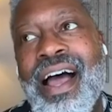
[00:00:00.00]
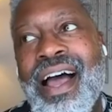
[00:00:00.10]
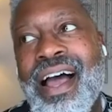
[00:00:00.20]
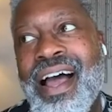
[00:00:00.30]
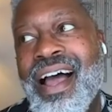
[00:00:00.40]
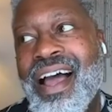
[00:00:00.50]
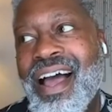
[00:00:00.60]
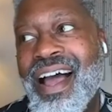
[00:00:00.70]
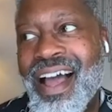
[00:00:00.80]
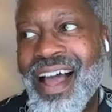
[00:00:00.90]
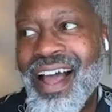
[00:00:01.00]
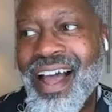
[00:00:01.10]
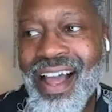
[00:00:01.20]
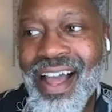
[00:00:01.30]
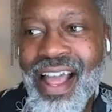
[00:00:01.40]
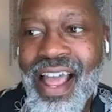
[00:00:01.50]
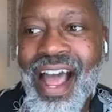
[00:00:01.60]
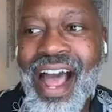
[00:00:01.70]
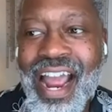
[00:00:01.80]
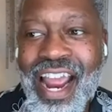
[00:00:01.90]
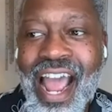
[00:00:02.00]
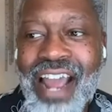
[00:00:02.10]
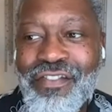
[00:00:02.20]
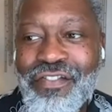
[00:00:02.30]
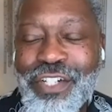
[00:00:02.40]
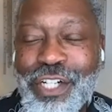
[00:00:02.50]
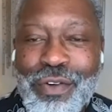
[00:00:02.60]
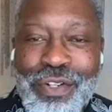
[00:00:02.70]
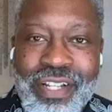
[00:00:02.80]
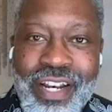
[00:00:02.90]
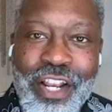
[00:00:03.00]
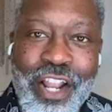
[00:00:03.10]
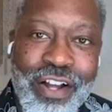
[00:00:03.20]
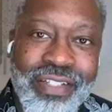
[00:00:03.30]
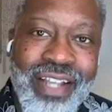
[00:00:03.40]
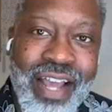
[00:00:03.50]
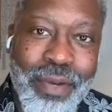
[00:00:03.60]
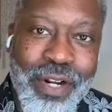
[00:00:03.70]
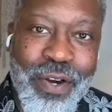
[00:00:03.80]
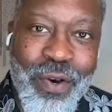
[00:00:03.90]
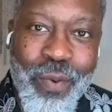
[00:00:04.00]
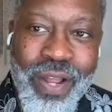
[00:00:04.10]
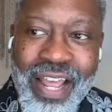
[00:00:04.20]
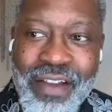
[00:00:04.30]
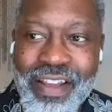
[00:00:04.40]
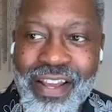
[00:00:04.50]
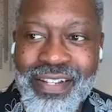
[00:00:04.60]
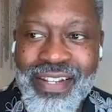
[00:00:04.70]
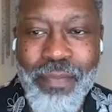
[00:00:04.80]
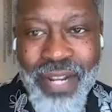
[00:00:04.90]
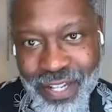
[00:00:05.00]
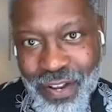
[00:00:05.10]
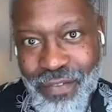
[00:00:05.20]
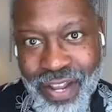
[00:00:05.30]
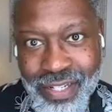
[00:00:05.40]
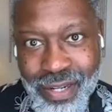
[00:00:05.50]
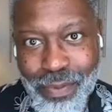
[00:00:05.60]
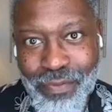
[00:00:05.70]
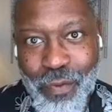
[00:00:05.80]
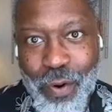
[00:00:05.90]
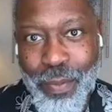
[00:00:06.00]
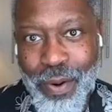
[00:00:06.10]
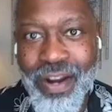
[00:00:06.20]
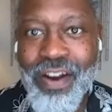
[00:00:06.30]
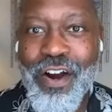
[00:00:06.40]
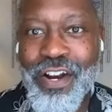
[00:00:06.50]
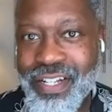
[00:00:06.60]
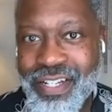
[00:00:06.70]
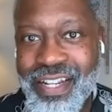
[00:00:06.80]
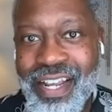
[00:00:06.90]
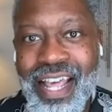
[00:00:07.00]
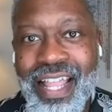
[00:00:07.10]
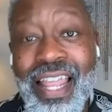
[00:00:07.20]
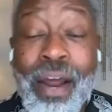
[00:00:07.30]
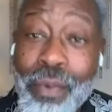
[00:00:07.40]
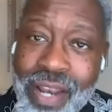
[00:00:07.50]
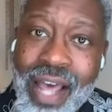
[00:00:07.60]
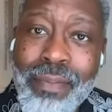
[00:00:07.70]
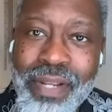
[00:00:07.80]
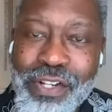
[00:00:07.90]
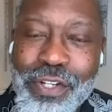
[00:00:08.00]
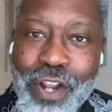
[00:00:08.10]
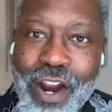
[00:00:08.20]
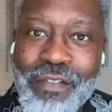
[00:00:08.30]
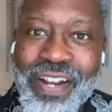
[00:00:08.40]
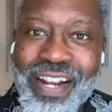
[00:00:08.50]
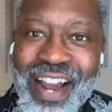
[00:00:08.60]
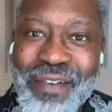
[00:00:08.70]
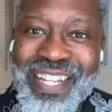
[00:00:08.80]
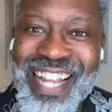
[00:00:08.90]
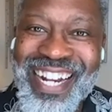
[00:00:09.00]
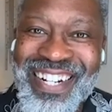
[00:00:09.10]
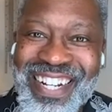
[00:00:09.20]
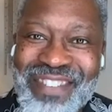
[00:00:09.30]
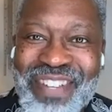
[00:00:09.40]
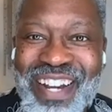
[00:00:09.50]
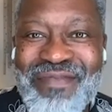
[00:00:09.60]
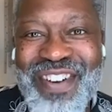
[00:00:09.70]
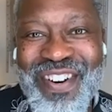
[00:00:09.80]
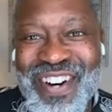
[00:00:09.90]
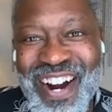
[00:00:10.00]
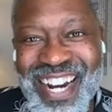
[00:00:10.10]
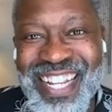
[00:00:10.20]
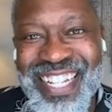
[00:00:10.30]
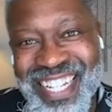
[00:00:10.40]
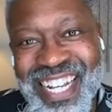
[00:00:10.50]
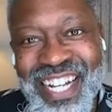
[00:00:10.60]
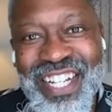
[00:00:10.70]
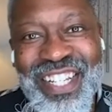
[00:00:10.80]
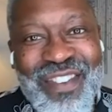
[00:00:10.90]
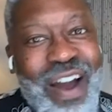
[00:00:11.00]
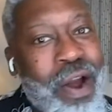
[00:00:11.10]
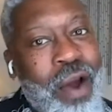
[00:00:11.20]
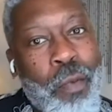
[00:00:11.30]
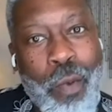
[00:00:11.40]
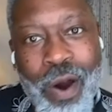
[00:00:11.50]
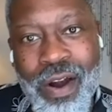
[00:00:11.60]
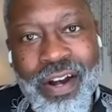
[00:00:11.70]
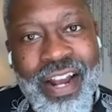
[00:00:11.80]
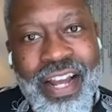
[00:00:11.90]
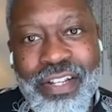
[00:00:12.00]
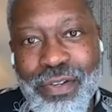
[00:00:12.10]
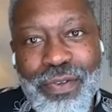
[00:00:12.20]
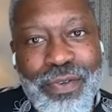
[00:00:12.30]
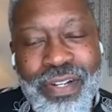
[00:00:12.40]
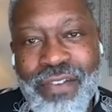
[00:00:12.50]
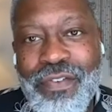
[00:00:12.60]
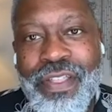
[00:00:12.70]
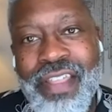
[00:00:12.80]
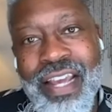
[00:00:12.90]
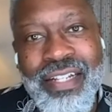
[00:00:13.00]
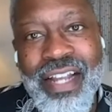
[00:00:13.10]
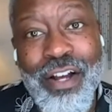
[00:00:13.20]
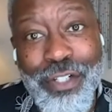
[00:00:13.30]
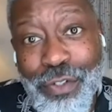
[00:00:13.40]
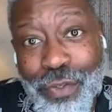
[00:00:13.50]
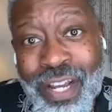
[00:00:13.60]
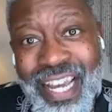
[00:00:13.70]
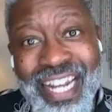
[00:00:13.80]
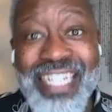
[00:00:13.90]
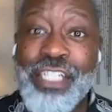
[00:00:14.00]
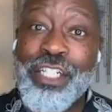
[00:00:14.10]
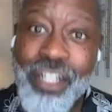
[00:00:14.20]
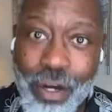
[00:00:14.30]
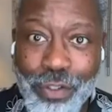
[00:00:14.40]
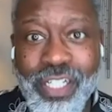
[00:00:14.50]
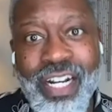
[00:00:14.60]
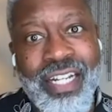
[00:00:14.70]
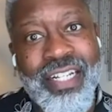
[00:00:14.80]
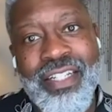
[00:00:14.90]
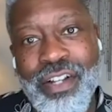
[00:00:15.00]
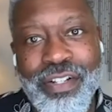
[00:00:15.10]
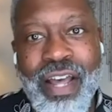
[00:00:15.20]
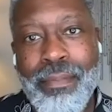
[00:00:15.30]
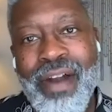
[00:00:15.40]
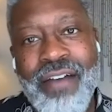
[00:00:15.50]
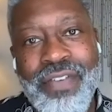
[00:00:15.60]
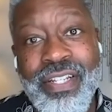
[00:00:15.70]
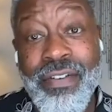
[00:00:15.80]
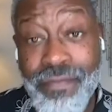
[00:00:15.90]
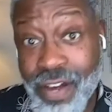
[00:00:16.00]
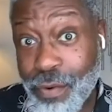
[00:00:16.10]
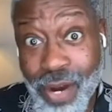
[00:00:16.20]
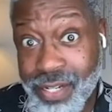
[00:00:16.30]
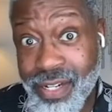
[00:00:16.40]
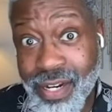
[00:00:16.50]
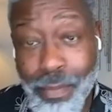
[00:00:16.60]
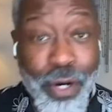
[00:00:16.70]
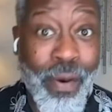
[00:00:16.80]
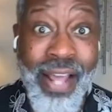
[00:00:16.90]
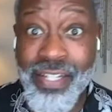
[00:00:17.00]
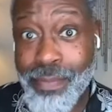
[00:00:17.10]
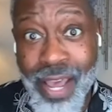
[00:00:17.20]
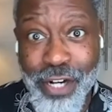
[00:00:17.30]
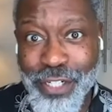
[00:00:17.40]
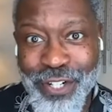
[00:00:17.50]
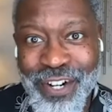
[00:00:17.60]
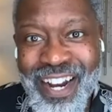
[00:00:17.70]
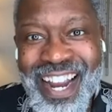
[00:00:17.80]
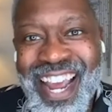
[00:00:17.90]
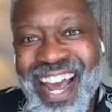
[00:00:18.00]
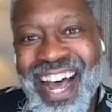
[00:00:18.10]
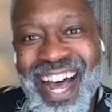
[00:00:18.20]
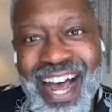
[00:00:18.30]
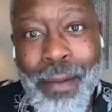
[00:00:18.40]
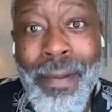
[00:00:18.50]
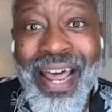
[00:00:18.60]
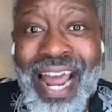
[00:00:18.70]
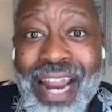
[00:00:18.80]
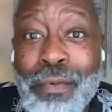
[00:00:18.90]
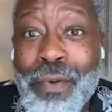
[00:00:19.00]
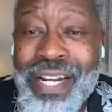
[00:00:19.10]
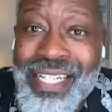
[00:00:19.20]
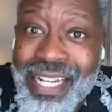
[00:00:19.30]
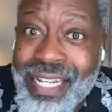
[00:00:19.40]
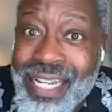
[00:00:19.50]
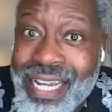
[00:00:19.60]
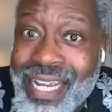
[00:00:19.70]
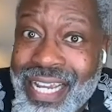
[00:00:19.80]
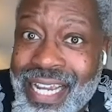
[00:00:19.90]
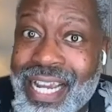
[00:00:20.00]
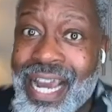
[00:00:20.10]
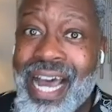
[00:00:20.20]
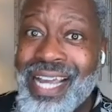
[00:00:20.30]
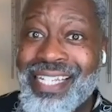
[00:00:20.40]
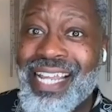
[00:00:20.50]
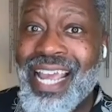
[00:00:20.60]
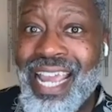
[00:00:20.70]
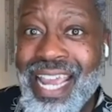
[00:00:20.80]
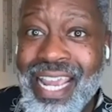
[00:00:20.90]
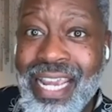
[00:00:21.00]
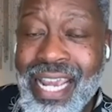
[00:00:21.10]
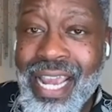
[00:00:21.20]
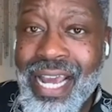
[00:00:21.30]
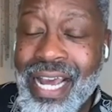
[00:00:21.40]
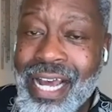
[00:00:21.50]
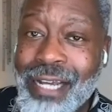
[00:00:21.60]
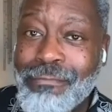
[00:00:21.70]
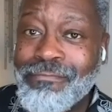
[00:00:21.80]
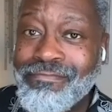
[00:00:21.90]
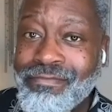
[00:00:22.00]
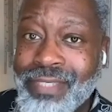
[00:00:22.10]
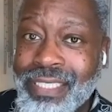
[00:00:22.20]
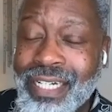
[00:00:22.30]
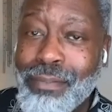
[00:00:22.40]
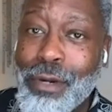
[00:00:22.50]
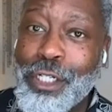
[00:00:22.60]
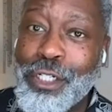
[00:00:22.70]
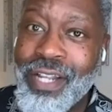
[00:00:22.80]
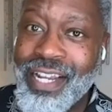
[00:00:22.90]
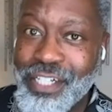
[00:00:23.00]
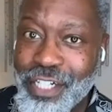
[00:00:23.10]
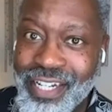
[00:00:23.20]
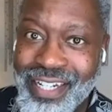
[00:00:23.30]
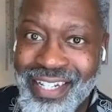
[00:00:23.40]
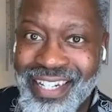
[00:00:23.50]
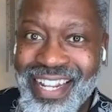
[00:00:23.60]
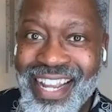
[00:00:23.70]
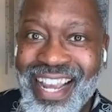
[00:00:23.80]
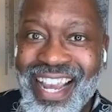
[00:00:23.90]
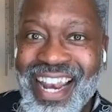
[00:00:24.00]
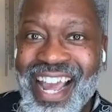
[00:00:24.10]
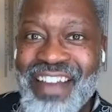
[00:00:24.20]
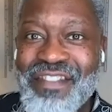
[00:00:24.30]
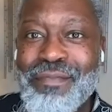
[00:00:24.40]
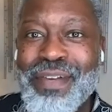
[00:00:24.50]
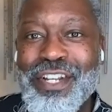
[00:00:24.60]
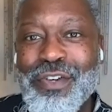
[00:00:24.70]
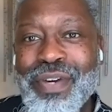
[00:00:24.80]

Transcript: I, I have chosen a long time ago. Well, I see myself as a performer, an artist, that I would not be starving. I was not going to be a broke artist. So I, I work, I do different things. I also, in addition to coaching, I consult nonprofits in fundraising. I'm a grants manager. Mm-hmm. Um, but I recently got a um, commercial agent, and mm-hmm. I've been